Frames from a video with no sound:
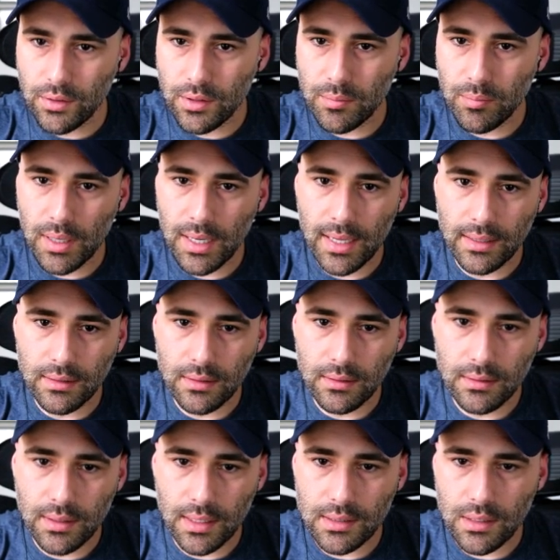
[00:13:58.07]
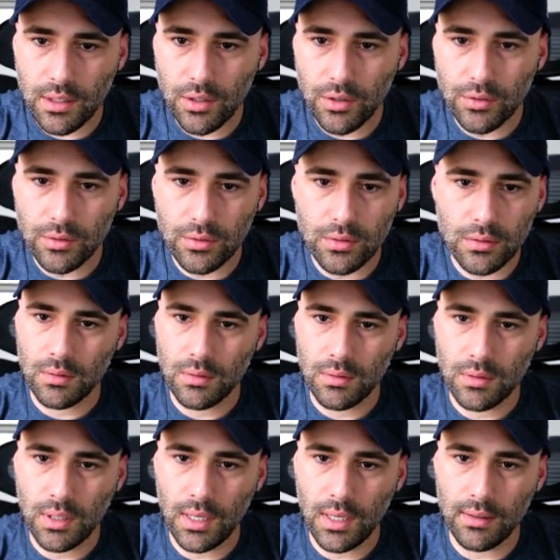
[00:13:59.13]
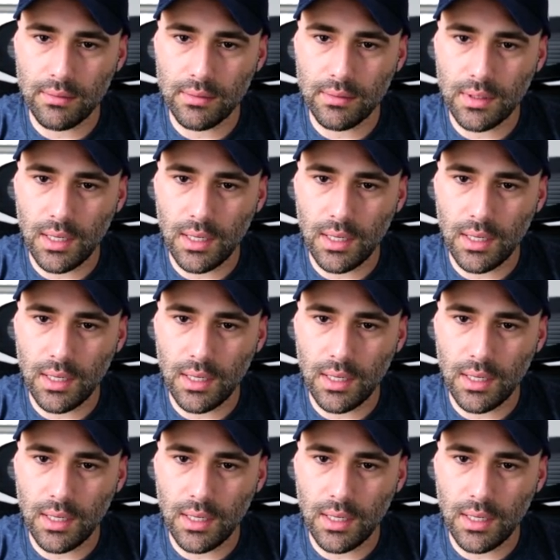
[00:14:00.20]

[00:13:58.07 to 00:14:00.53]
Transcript: plant. That's cute. Yeah, that